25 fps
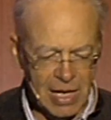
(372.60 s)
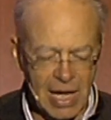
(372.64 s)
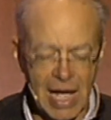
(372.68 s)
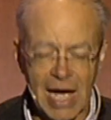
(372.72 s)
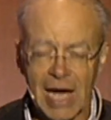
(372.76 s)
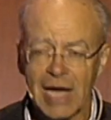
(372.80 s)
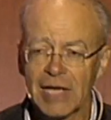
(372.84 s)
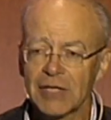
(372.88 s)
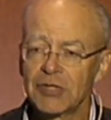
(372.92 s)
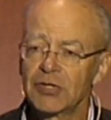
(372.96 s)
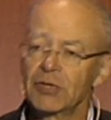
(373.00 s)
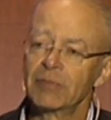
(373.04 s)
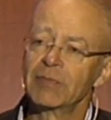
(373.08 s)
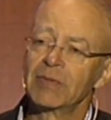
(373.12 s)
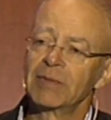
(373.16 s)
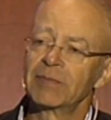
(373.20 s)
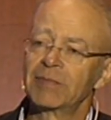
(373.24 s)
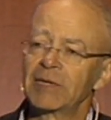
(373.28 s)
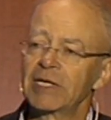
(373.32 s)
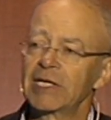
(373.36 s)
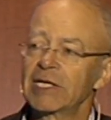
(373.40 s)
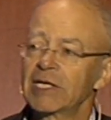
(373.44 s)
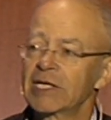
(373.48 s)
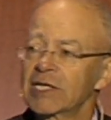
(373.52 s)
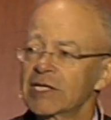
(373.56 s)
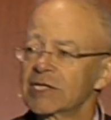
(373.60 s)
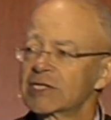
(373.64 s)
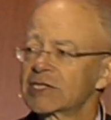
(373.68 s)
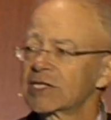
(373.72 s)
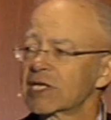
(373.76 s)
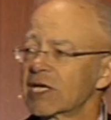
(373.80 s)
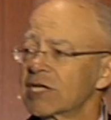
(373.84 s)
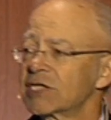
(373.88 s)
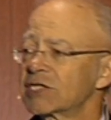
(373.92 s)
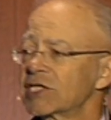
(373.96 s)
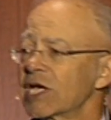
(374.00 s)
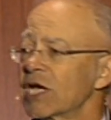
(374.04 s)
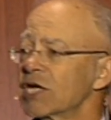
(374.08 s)
are human beings
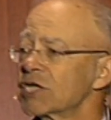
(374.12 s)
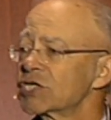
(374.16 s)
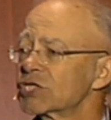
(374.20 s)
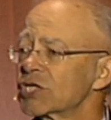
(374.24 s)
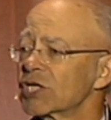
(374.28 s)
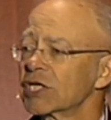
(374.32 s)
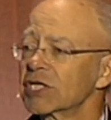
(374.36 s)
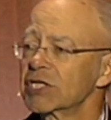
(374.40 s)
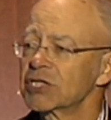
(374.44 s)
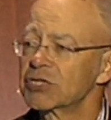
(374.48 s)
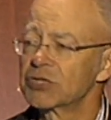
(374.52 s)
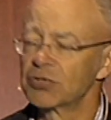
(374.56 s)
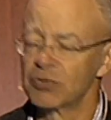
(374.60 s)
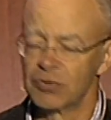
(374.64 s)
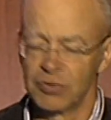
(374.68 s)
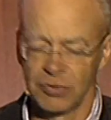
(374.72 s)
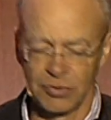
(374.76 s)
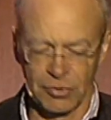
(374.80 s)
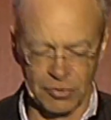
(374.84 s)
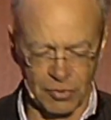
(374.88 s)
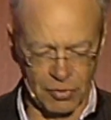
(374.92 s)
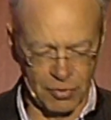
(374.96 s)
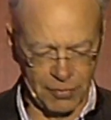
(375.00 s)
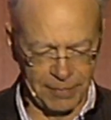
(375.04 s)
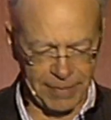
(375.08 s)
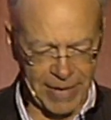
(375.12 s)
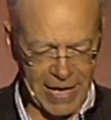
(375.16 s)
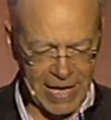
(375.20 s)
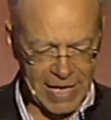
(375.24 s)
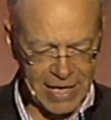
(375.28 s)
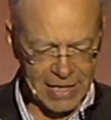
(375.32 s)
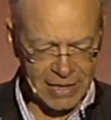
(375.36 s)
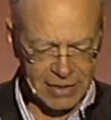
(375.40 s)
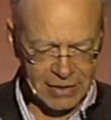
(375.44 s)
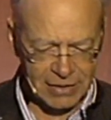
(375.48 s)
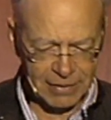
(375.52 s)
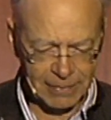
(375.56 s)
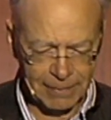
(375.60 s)
essentially good or
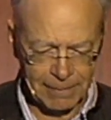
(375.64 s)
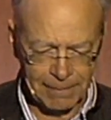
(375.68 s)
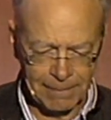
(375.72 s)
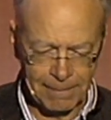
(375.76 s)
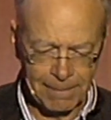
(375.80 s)
bad?